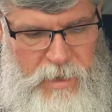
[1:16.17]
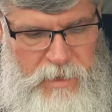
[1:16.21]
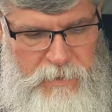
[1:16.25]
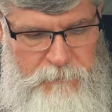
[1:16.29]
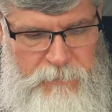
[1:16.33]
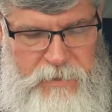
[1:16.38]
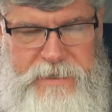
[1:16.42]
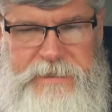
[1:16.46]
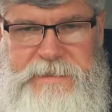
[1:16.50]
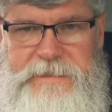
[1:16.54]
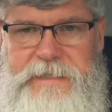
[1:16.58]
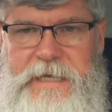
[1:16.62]

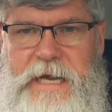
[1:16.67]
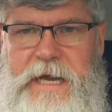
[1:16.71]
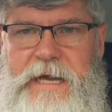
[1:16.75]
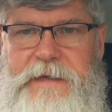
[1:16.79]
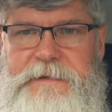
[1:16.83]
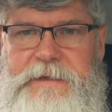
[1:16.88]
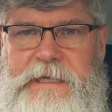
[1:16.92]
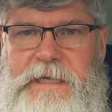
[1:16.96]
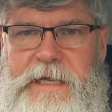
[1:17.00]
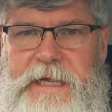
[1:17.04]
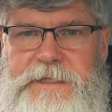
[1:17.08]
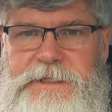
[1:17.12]
But
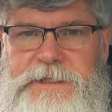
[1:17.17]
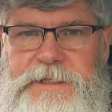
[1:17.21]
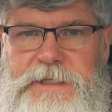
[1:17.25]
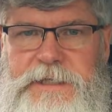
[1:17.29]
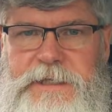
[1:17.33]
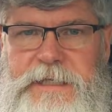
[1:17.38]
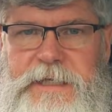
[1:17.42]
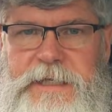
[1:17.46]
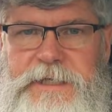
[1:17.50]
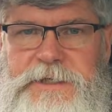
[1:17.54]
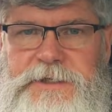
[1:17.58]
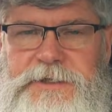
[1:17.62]
the
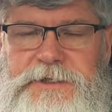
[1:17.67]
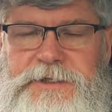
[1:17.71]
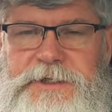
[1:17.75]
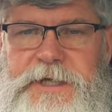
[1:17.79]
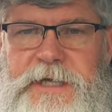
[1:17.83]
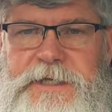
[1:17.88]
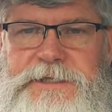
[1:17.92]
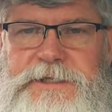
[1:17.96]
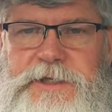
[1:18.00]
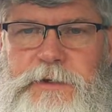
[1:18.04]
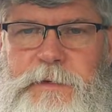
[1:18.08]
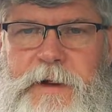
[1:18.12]
election is
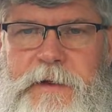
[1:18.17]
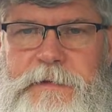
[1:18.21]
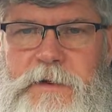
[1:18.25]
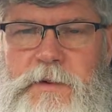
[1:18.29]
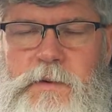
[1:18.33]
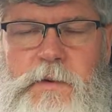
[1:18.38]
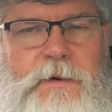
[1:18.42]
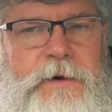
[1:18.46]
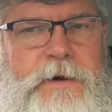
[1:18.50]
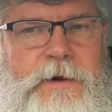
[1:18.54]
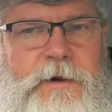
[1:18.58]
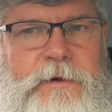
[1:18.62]
just around the
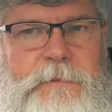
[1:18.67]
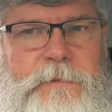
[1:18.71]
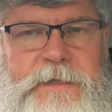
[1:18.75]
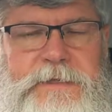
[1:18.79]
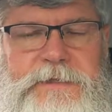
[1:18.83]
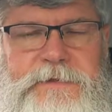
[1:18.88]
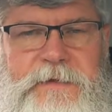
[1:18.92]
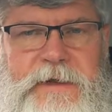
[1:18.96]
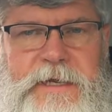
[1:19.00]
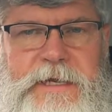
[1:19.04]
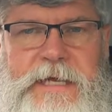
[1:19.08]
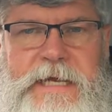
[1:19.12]
corner here in
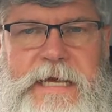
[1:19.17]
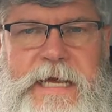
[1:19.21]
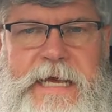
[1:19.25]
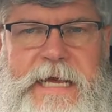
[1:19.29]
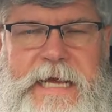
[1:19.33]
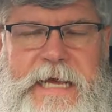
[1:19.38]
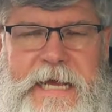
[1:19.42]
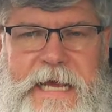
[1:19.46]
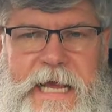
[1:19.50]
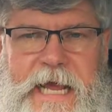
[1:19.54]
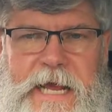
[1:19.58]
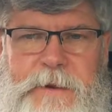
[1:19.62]
Pennsylvania,
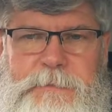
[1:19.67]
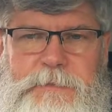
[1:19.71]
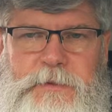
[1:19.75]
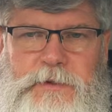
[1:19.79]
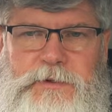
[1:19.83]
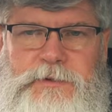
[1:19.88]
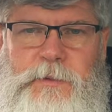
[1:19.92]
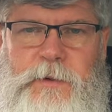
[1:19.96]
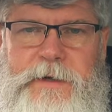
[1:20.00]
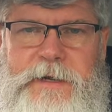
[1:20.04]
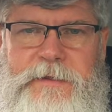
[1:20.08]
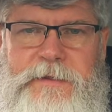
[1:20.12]
April
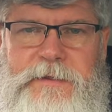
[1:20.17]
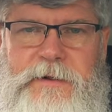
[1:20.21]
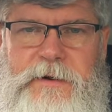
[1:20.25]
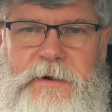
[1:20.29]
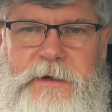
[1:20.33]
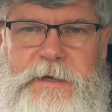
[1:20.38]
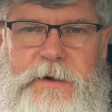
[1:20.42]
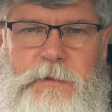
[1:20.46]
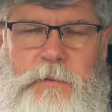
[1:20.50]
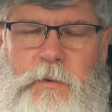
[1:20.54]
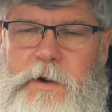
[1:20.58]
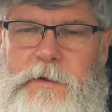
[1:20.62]

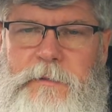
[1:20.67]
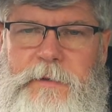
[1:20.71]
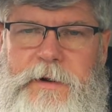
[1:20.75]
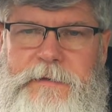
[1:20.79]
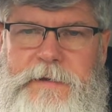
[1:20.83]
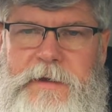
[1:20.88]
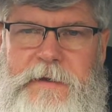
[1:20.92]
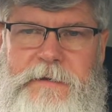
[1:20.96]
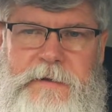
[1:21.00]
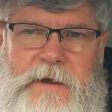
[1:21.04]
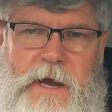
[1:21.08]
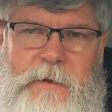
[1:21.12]
23rd. And one way or
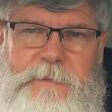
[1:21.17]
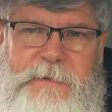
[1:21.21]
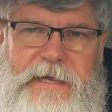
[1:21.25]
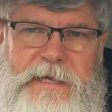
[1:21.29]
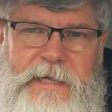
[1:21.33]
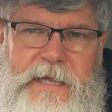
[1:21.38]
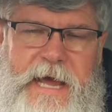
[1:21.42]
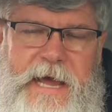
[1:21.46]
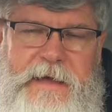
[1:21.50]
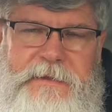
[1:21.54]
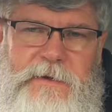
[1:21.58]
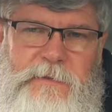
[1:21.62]
the other, I'll be
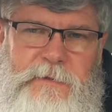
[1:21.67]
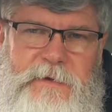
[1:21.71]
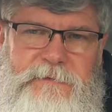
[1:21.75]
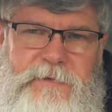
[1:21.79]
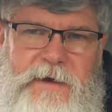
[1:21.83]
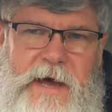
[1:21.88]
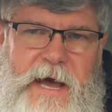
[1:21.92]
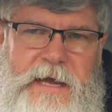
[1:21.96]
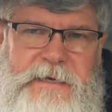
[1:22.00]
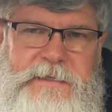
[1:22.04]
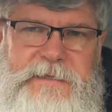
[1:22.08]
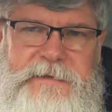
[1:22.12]
glad that we've
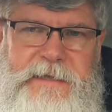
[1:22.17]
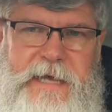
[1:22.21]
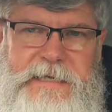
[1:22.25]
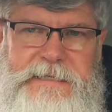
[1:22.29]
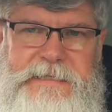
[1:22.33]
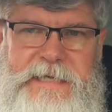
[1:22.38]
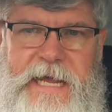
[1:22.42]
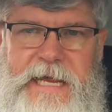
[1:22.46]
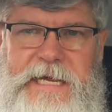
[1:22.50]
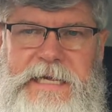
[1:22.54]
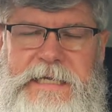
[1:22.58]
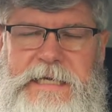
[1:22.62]
gotten to
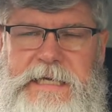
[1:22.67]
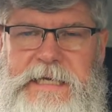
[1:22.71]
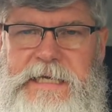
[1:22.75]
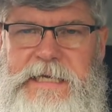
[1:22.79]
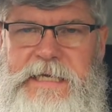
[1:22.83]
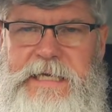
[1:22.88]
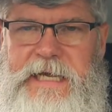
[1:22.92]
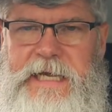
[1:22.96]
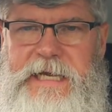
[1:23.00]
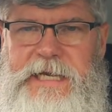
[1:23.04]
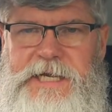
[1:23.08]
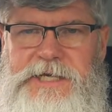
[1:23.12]
that date.
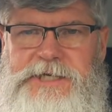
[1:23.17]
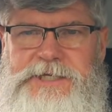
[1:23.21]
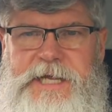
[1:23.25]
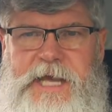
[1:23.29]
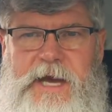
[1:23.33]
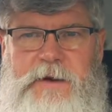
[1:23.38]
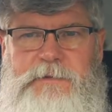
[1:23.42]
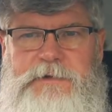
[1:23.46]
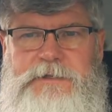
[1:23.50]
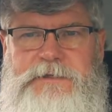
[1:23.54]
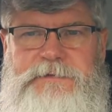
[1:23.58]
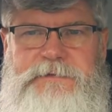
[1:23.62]
Initially,
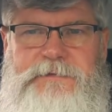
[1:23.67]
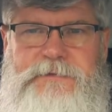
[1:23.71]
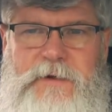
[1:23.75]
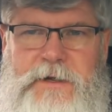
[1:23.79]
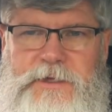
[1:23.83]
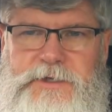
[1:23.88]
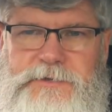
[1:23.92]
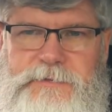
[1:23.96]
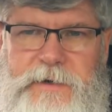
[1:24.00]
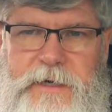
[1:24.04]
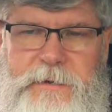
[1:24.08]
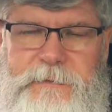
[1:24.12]
I was
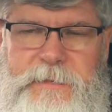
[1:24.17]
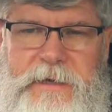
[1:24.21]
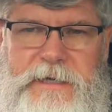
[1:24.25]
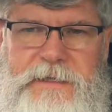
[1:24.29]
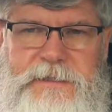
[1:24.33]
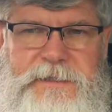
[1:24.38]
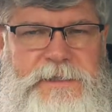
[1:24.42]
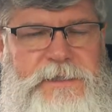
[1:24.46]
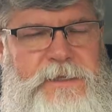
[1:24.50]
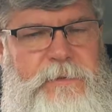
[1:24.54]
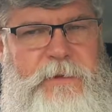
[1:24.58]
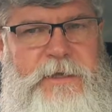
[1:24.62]
frustrated
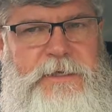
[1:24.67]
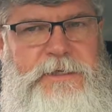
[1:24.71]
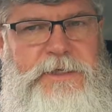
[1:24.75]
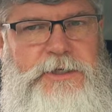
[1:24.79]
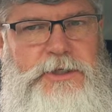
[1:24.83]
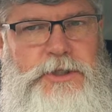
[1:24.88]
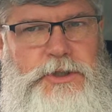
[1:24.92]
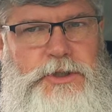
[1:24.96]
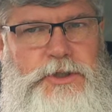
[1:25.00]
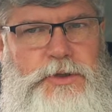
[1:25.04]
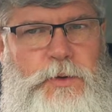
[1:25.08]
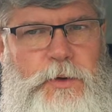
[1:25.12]
because it seemed like
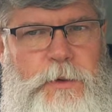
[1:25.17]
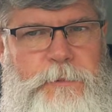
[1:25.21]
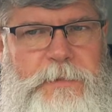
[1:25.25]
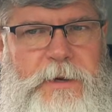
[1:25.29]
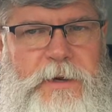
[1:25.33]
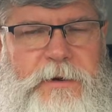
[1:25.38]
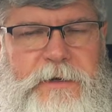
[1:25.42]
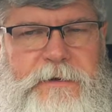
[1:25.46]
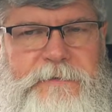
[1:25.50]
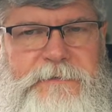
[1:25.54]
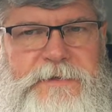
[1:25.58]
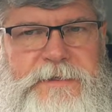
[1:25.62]
such a short
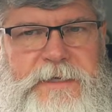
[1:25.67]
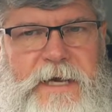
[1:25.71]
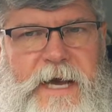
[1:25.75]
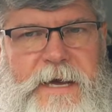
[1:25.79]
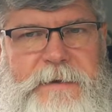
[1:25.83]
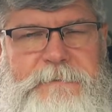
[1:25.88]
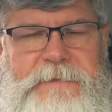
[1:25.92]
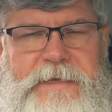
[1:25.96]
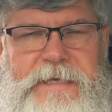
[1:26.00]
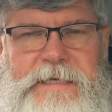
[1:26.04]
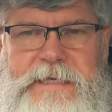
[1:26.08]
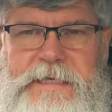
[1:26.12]
period of
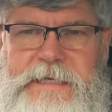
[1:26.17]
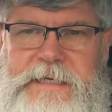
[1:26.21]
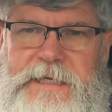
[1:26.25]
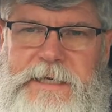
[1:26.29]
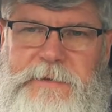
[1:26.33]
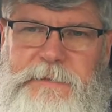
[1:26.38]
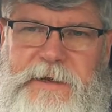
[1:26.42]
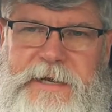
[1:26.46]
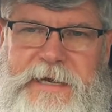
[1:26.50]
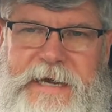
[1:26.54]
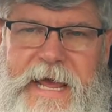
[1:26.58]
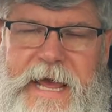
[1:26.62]
time.
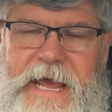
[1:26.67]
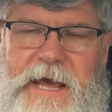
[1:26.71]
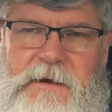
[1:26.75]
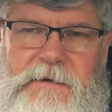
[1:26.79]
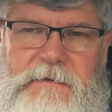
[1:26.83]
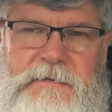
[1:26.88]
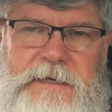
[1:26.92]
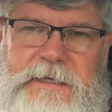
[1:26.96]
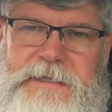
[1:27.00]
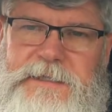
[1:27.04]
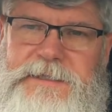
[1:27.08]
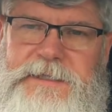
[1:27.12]
But
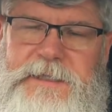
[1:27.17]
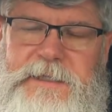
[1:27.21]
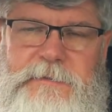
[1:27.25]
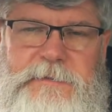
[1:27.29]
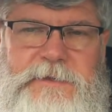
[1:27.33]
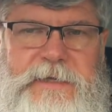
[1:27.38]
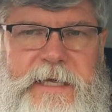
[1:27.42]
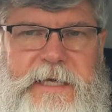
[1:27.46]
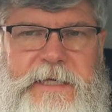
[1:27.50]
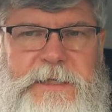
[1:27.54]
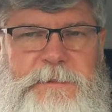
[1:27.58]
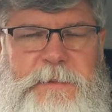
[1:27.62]
now it seems
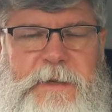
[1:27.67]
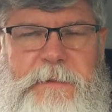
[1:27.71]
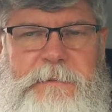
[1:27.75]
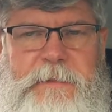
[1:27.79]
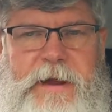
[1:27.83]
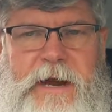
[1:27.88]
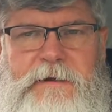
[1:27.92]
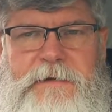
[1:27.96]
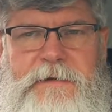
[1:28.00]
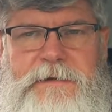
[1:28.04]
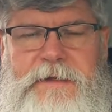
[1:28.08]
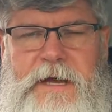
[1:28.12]
like it's been a
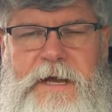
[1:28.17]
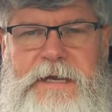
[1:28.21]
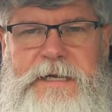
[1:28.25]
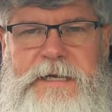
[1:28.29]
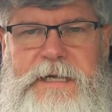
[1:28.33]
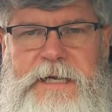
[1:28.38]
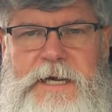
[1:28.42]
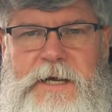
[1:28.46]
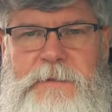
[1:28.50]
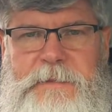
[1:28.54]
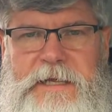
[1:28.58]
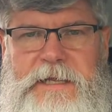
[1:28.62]
marathon,
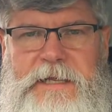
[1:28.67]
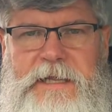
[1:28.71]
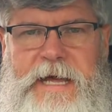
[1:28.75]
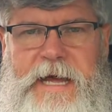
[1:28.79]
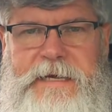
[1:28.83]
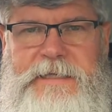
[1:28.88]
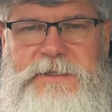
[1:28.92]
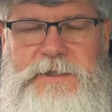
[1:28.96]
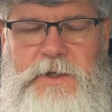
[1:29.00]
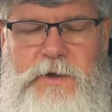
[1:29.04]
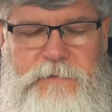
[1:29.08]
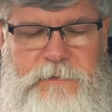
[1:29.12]
and I'll be
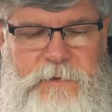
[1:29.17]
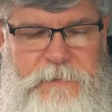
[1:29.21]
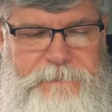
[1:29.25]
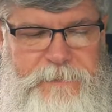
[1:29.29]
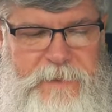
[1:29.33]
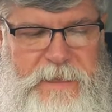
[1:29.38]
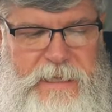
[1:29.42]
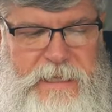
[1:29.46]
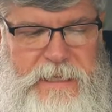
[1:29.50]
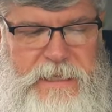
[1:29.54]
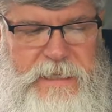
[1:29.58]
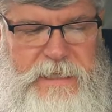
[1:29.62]
glad it's over.
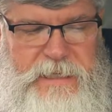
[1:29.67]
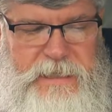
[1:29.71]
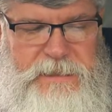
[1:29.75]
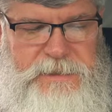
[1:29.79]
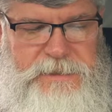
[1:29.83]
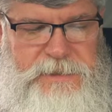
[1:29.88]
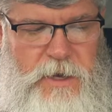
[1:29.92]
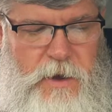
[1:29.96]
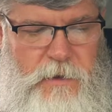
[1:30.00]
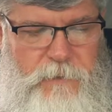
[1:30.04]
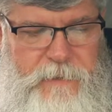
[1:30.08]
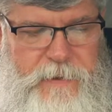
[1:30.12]

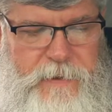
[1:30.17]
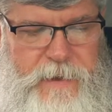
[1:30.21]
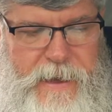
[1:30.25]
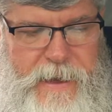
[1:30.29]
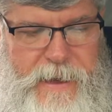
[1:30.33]
So